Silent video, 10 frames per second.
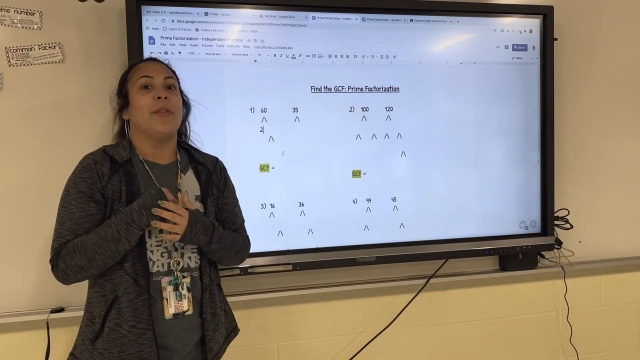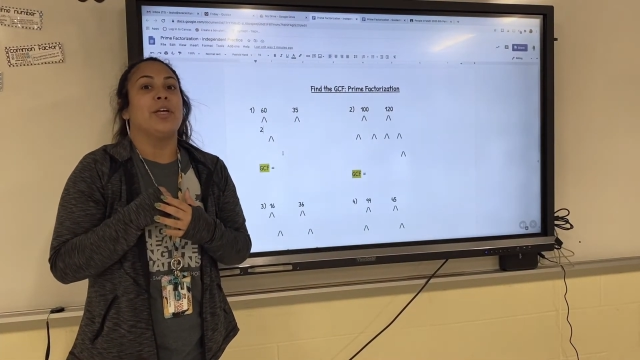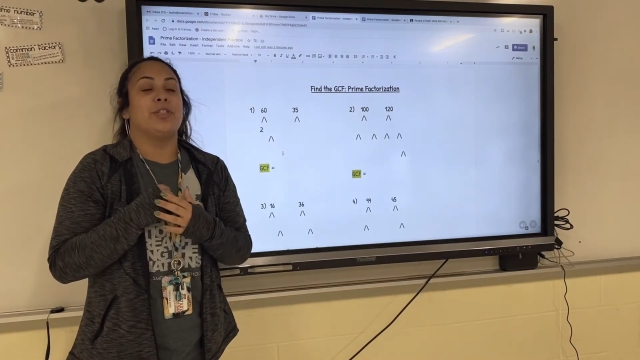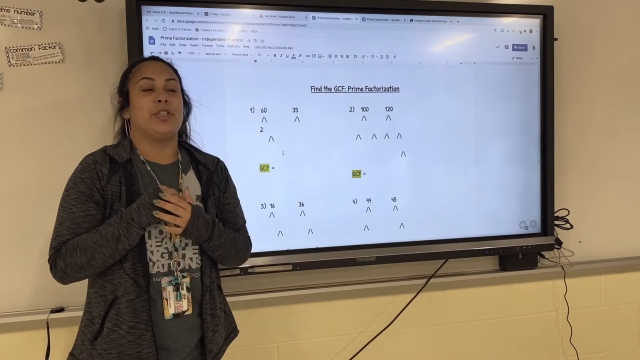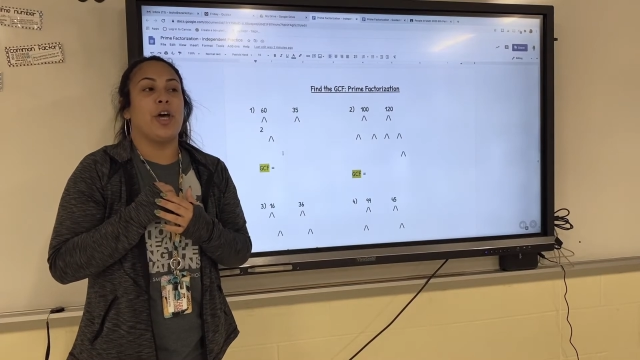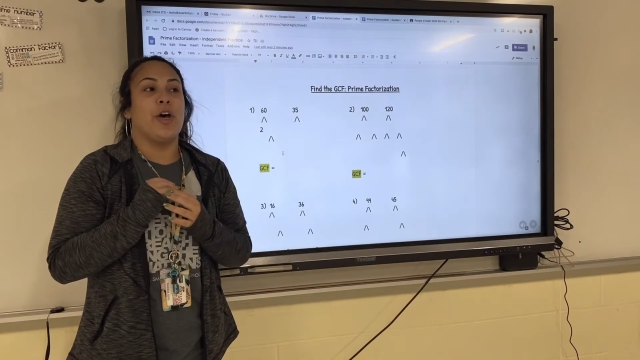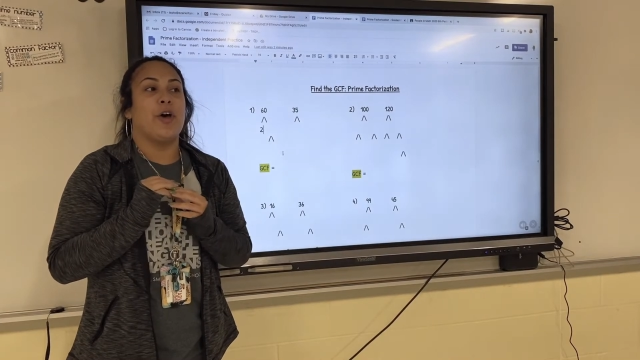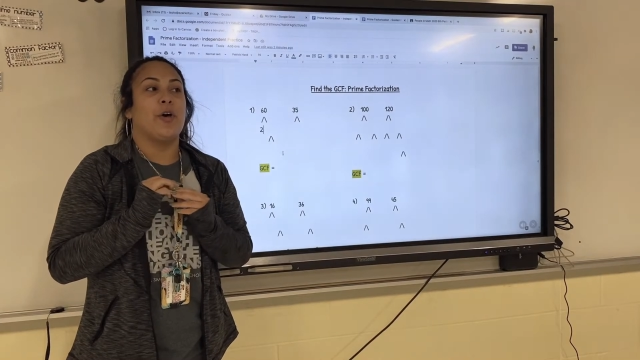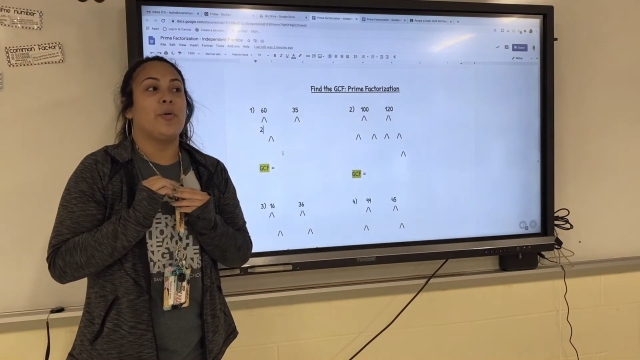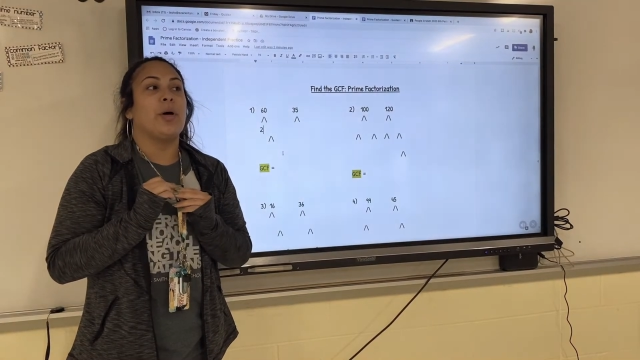
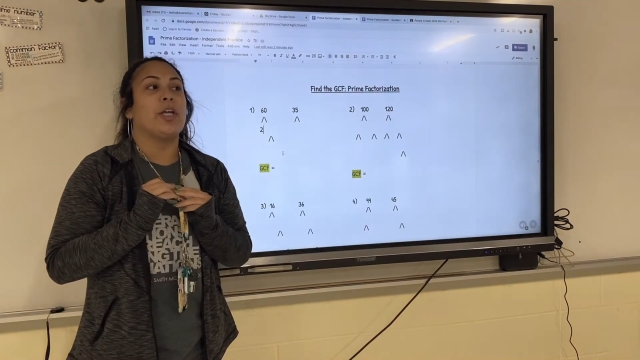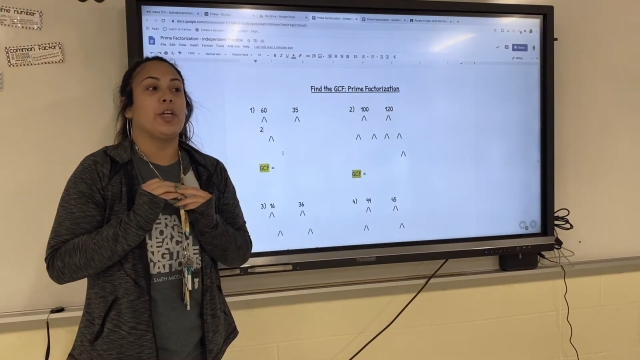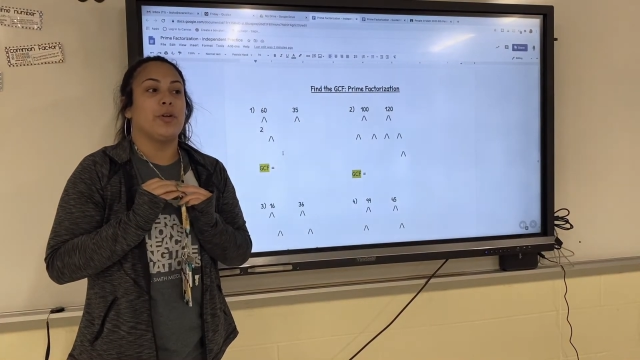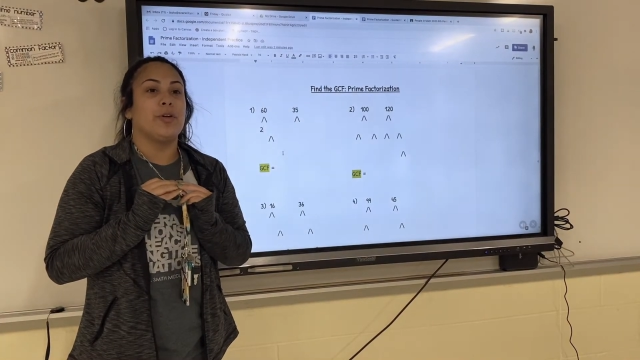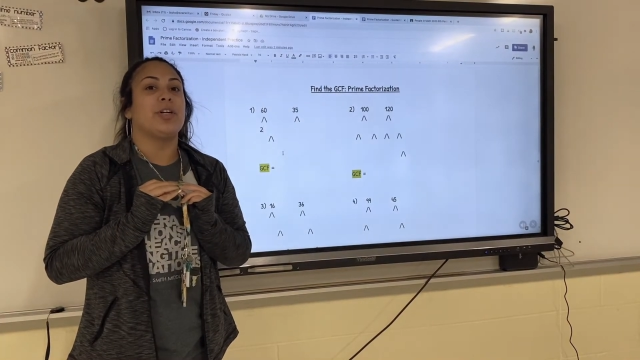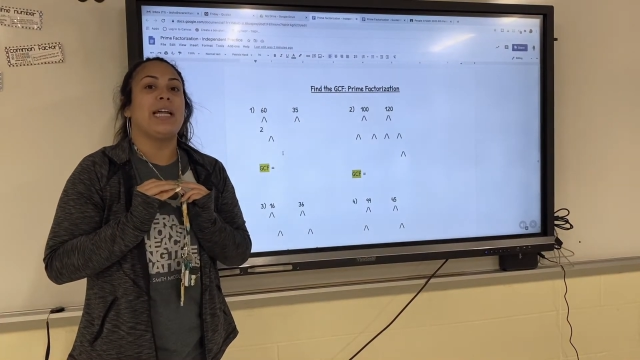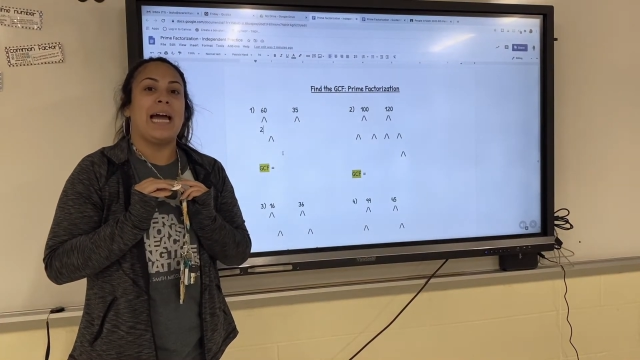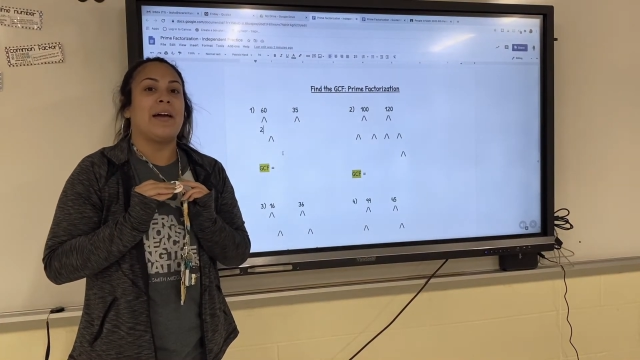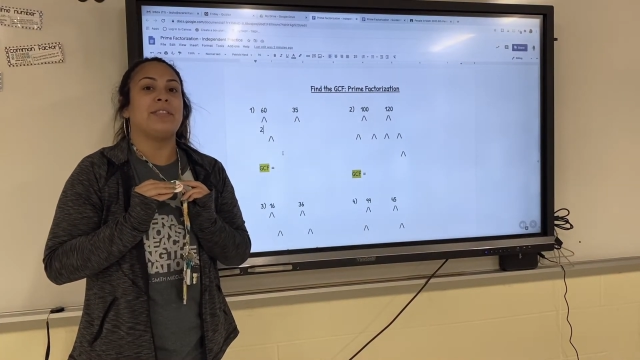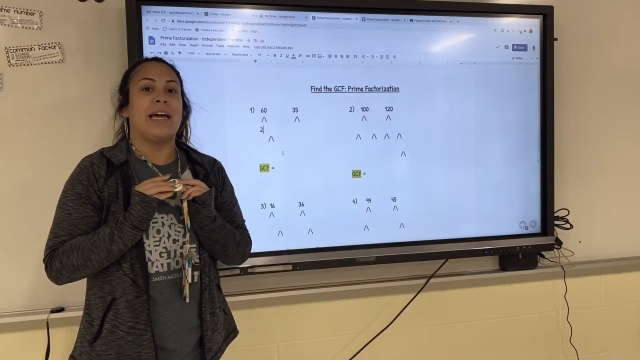So you're gonna
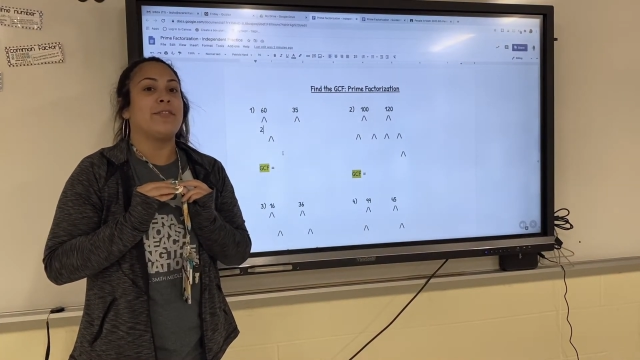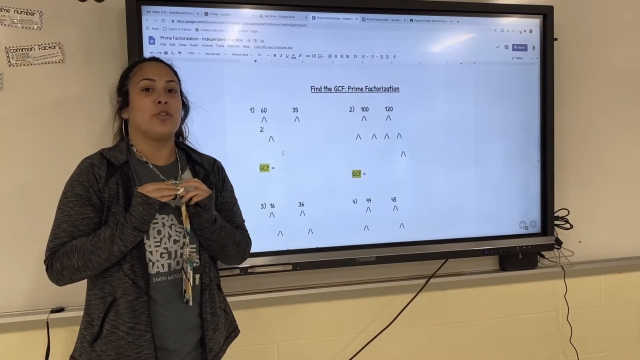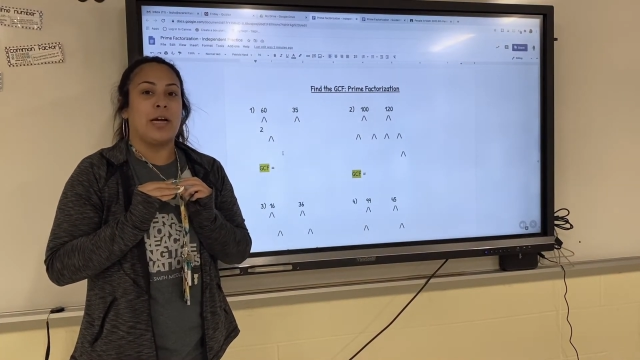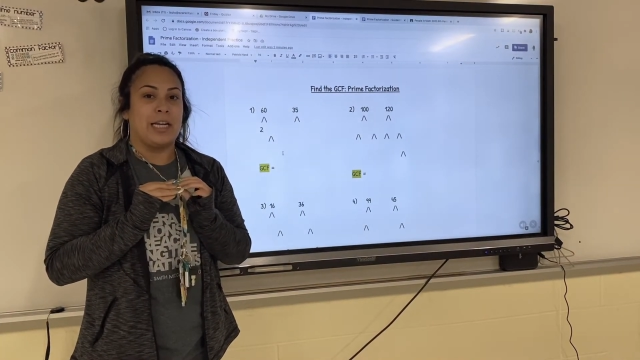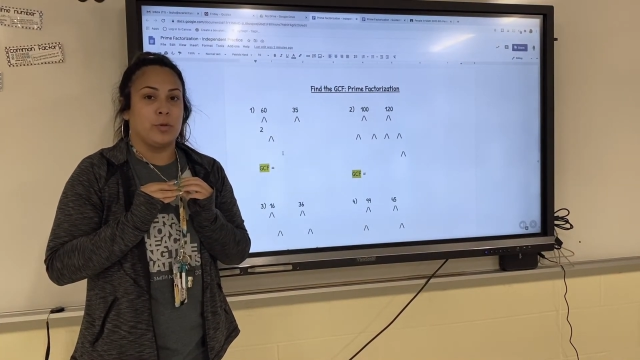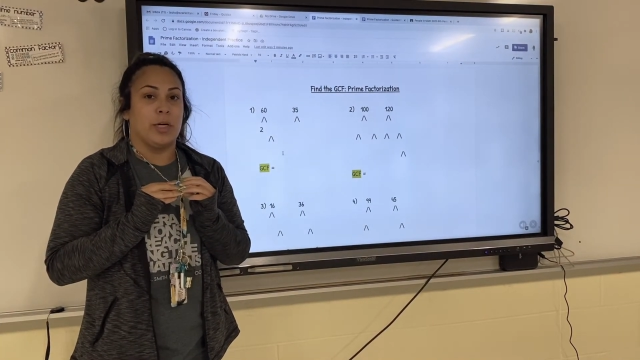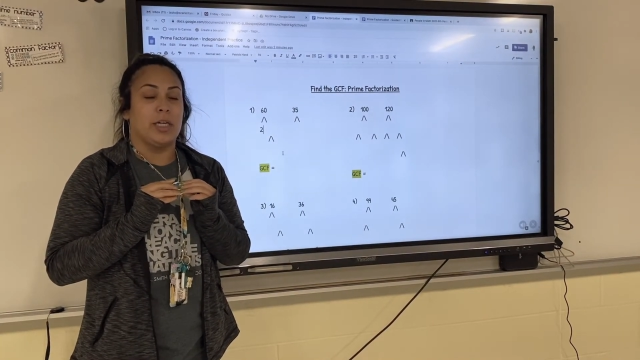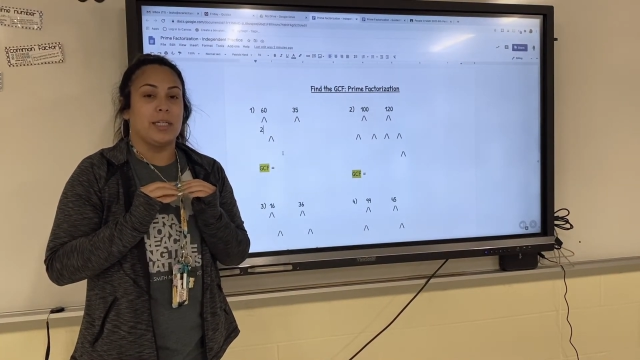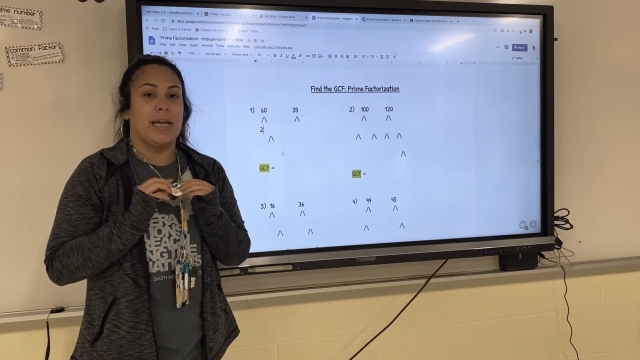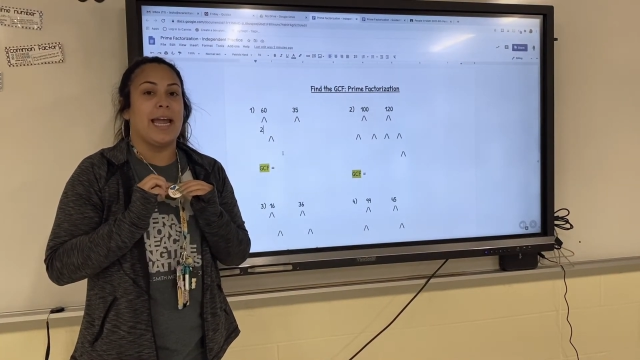have scratch work,